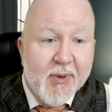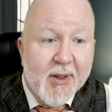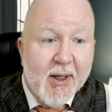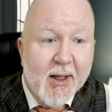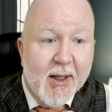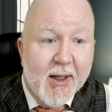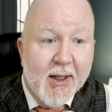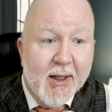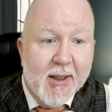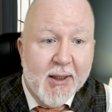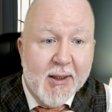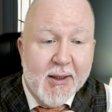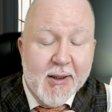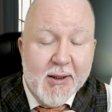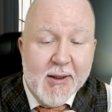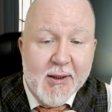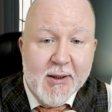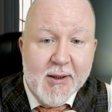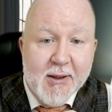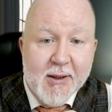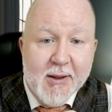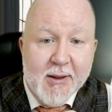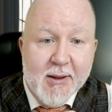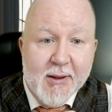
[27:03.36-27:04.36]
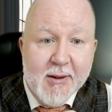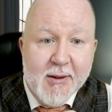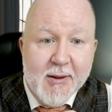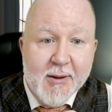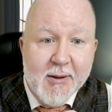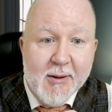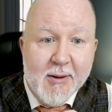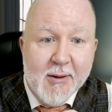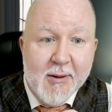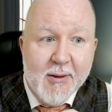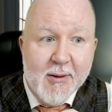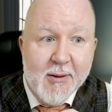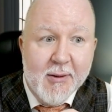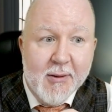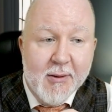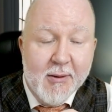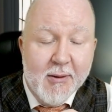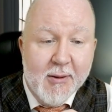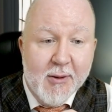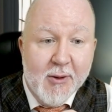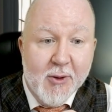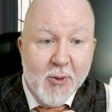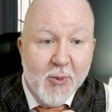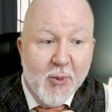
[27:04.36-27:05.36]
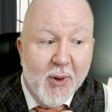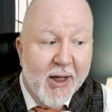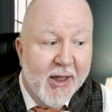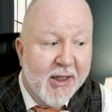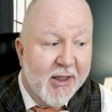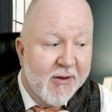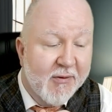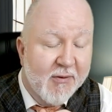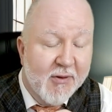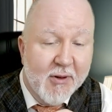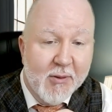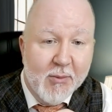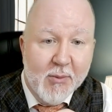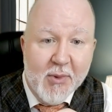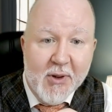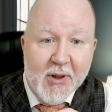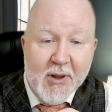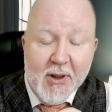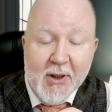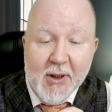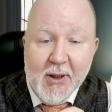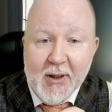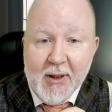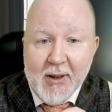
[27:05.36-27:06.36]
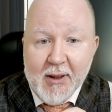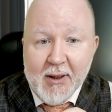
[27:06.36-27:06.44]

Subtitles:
and you might even be